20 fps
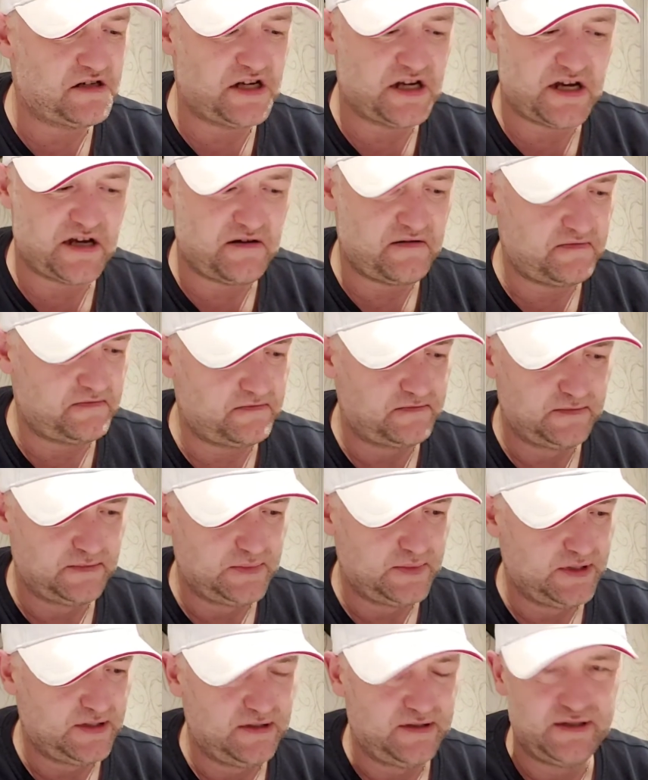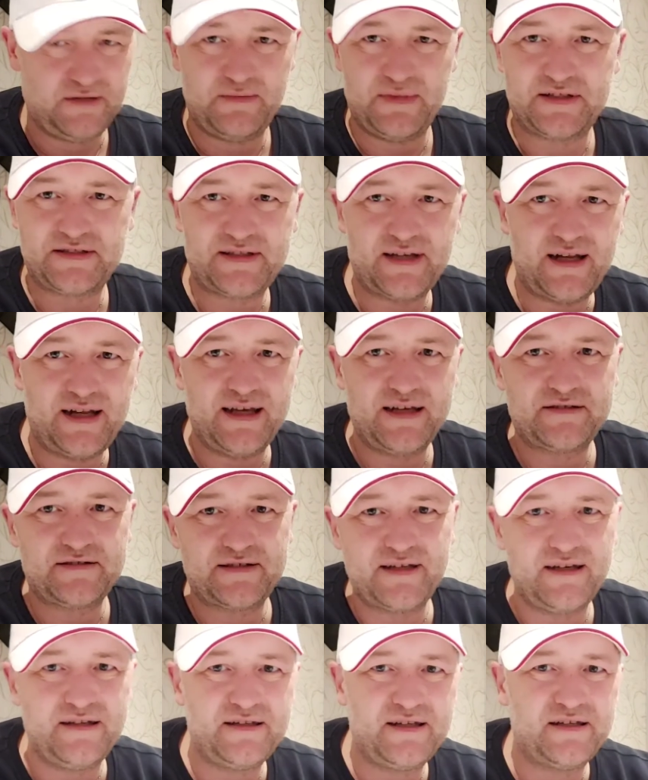yeah, the metallic
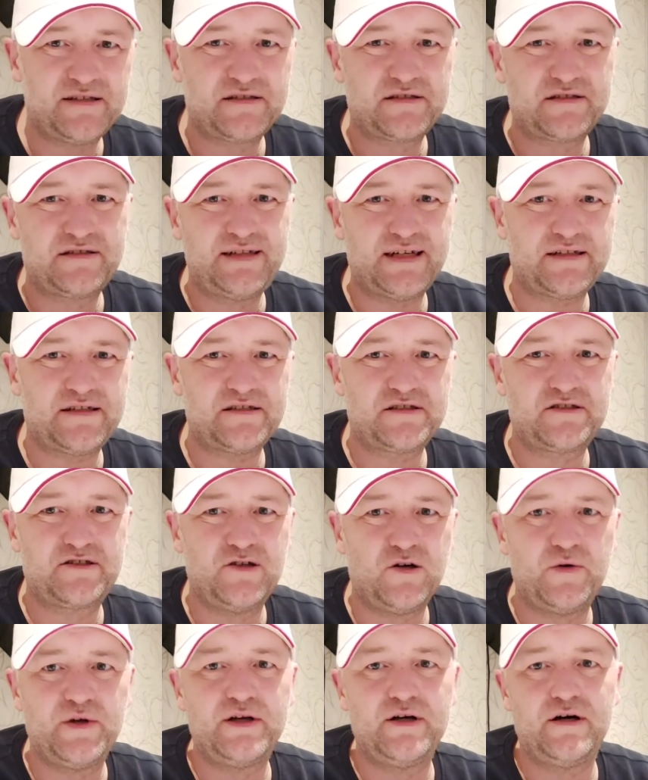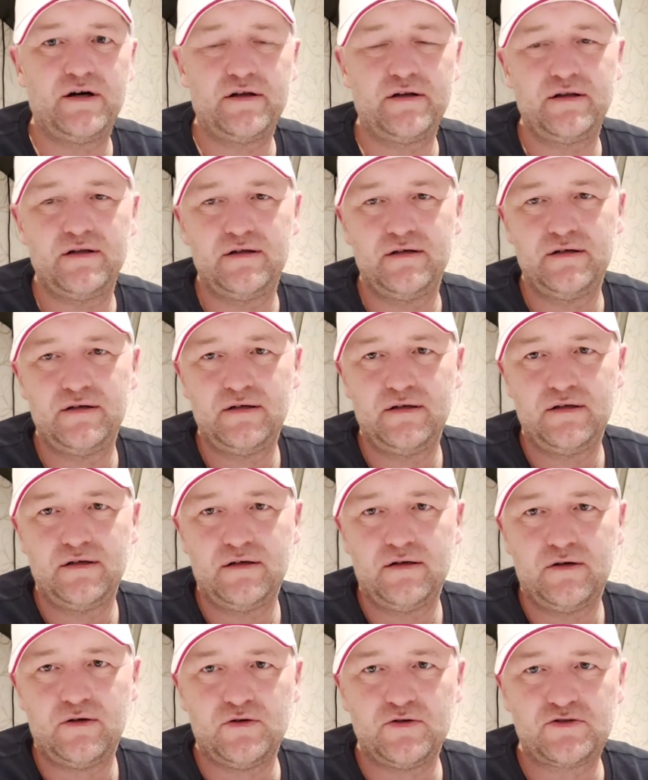thingness that is going on
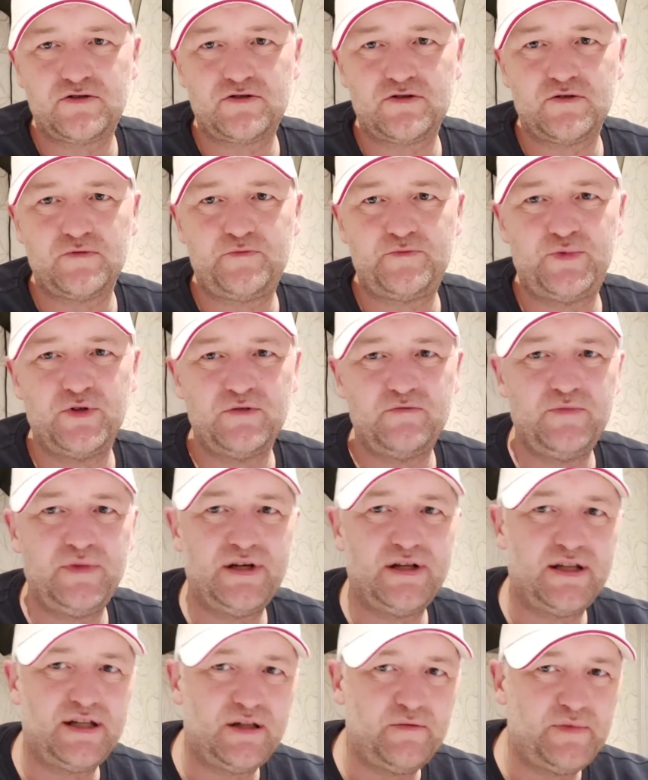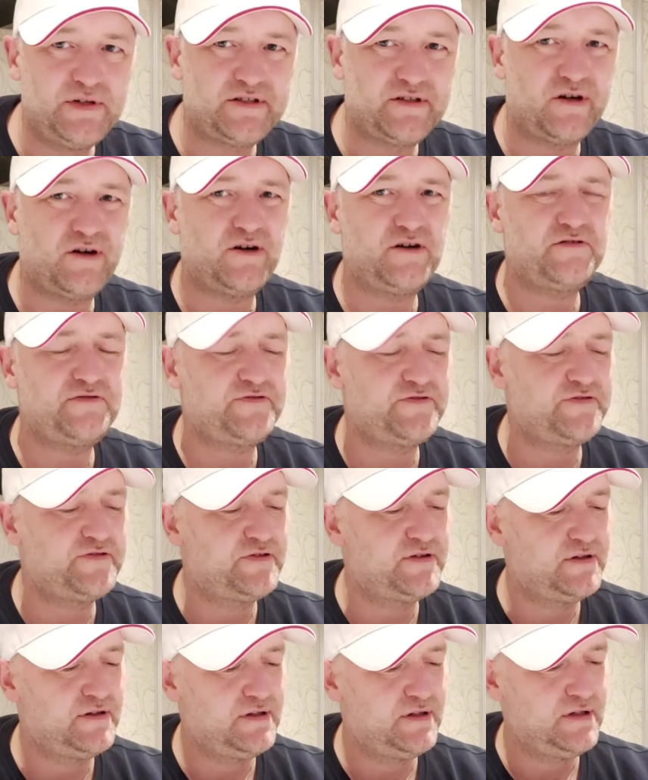also put me a little bit
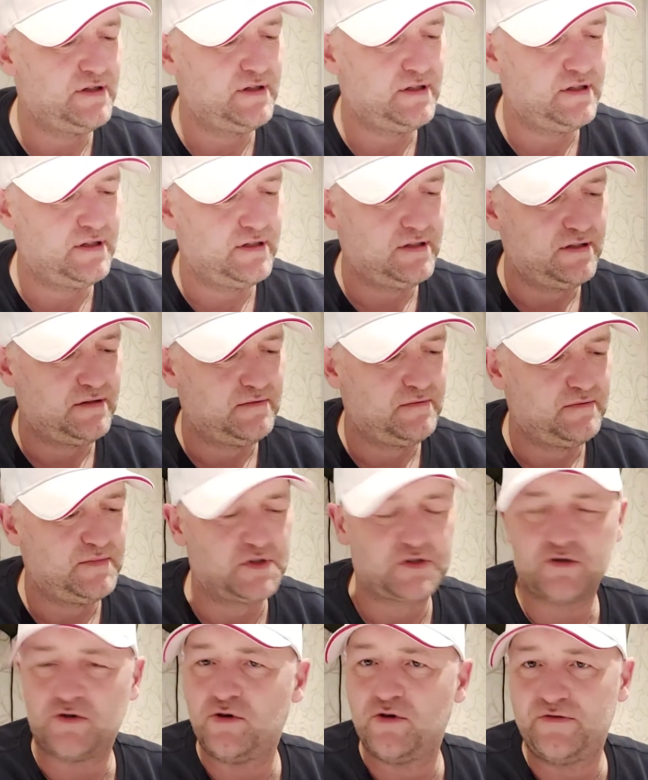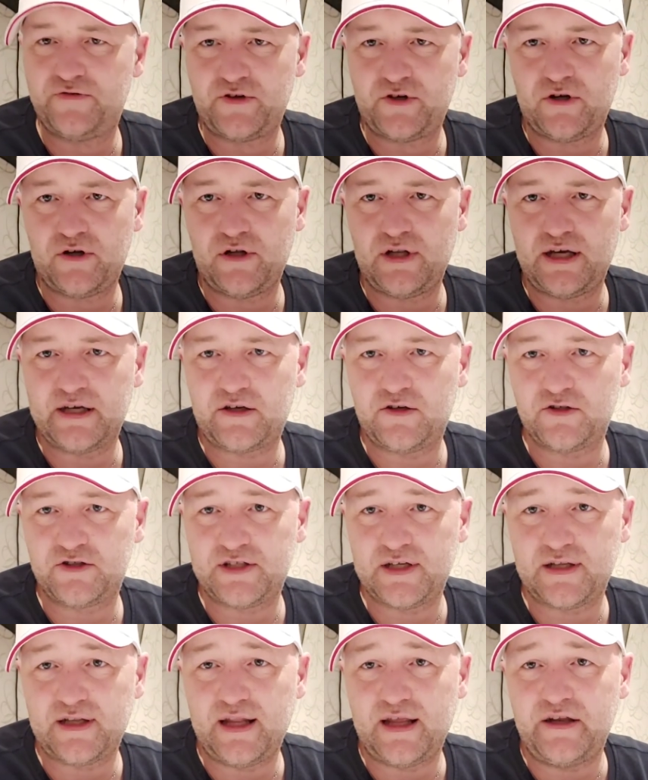off. But overall, like you
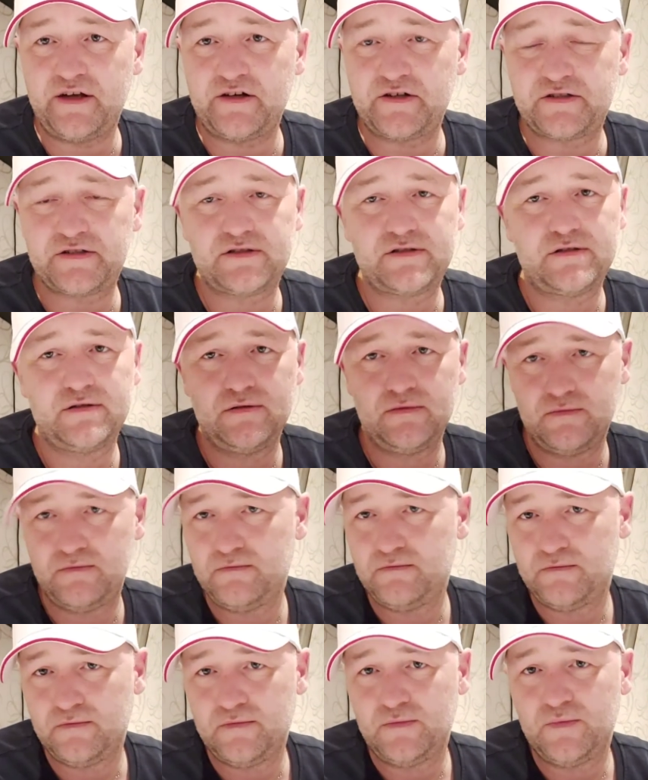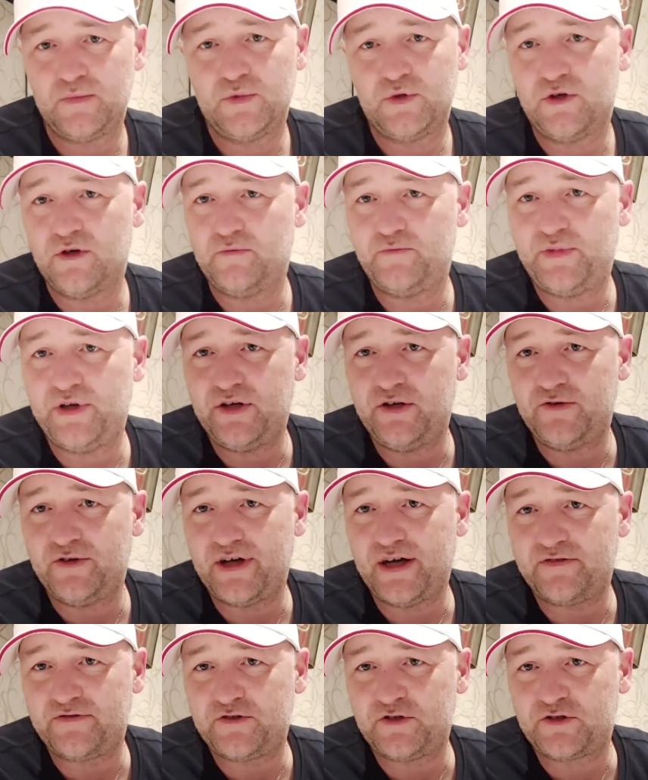said, Leonard, a beer you
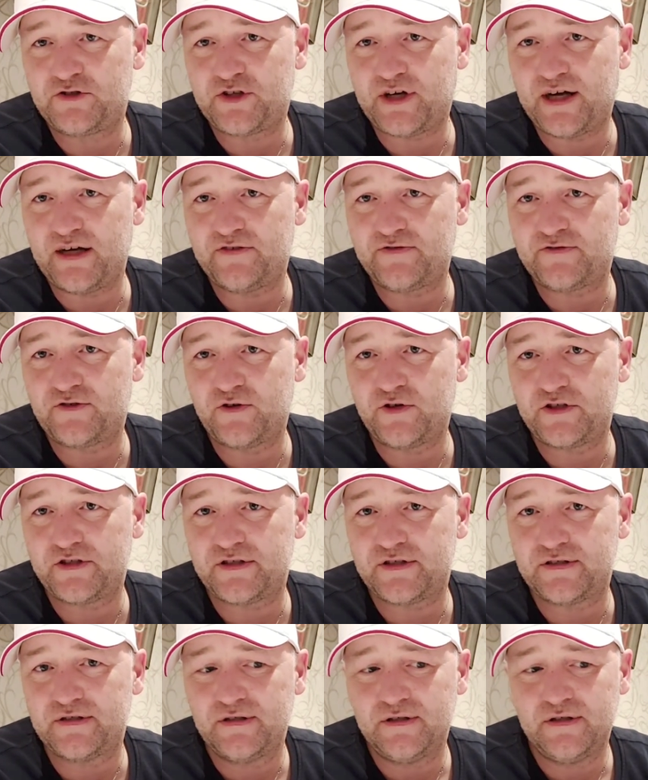have to try, of course.